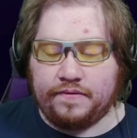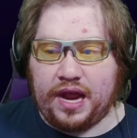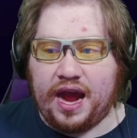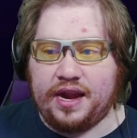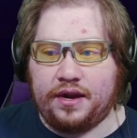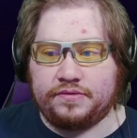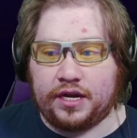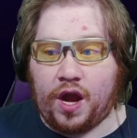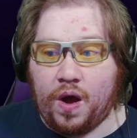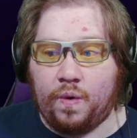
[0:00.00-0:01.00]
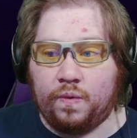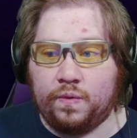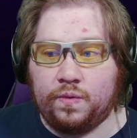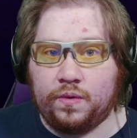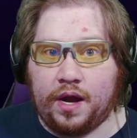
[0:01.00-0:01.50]
died, and I was like, oh,
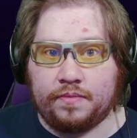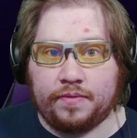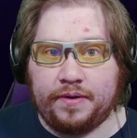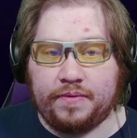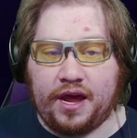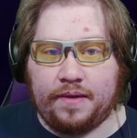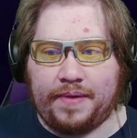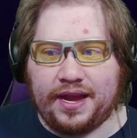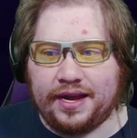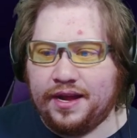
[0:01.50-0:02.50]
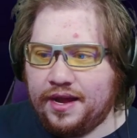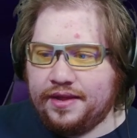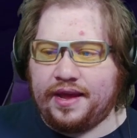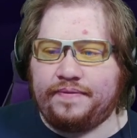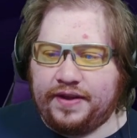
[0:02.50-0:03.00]
I'm going to be without a mic.
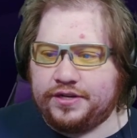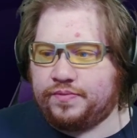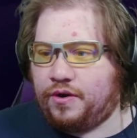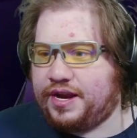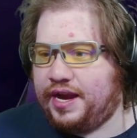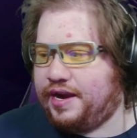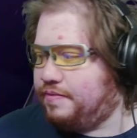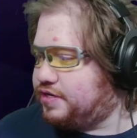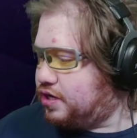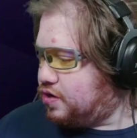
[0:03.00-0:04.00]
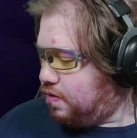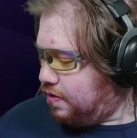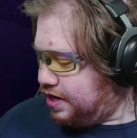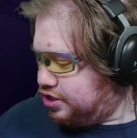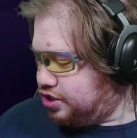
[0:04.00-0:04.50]
Thankfully, it's working. It was a
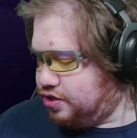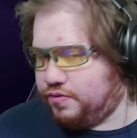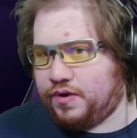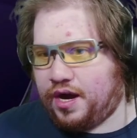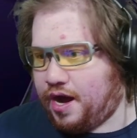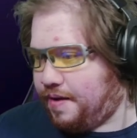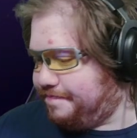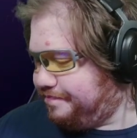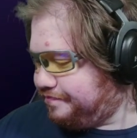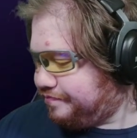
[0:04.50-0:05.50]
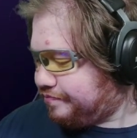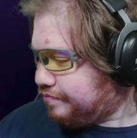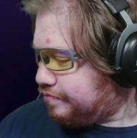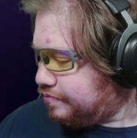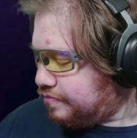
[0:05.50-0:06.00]
cord issue.
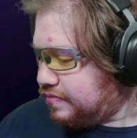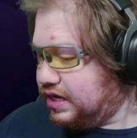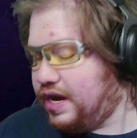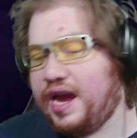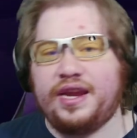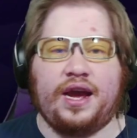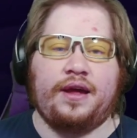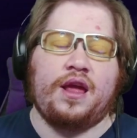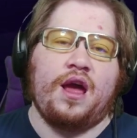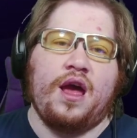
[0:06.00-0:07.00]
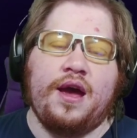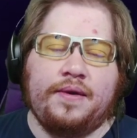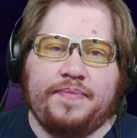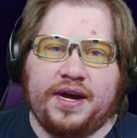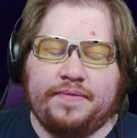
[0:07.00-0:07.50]
And yeah.
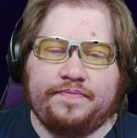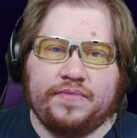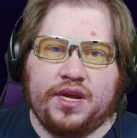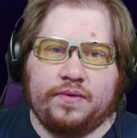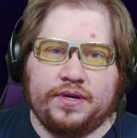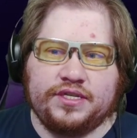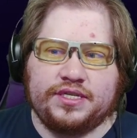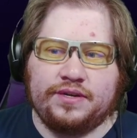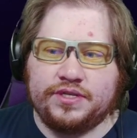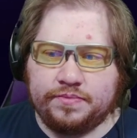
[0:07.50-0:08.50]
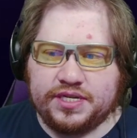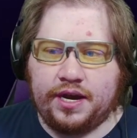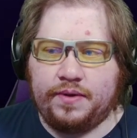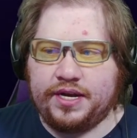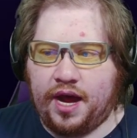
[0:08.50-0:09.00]
But there was some
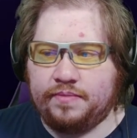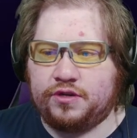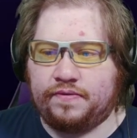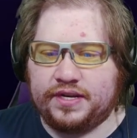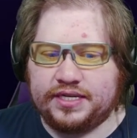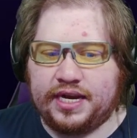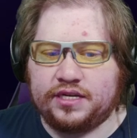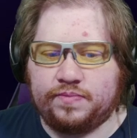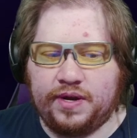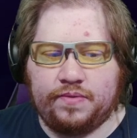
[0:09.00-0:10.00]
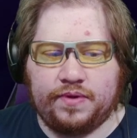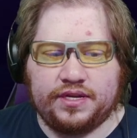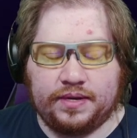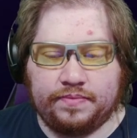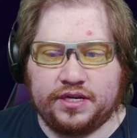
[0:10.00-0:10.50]
scary times over this last week with
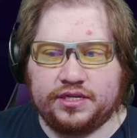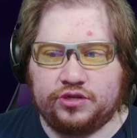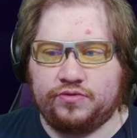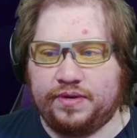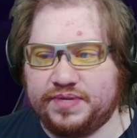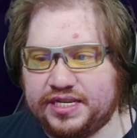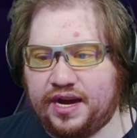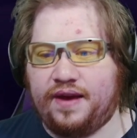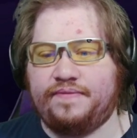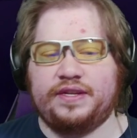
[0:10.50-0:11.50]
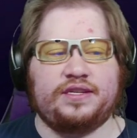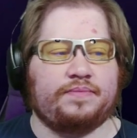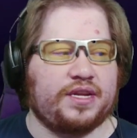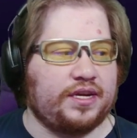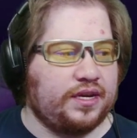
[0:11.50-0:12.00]
some of the stream stuff and some
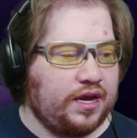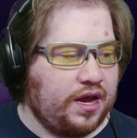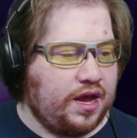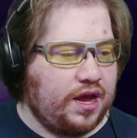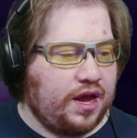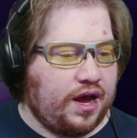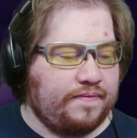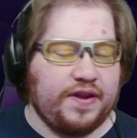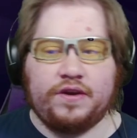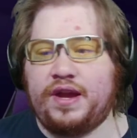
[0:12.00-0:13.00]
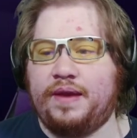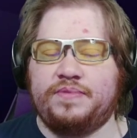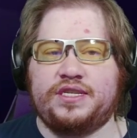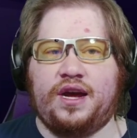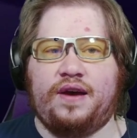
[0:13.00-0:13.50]
of the video game
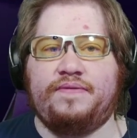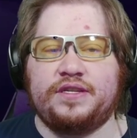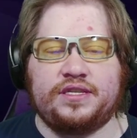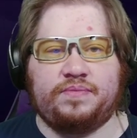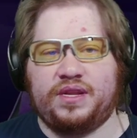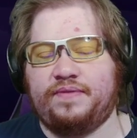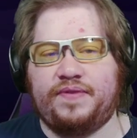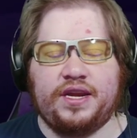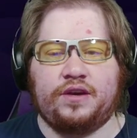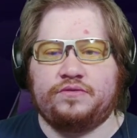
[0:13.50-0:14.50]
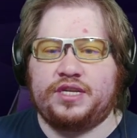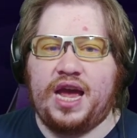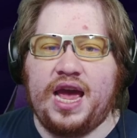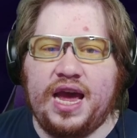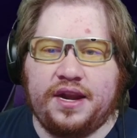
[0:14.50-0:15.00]
stuff and some of the videos.
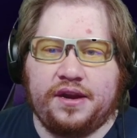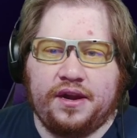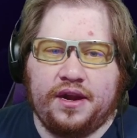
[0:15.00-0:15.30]
And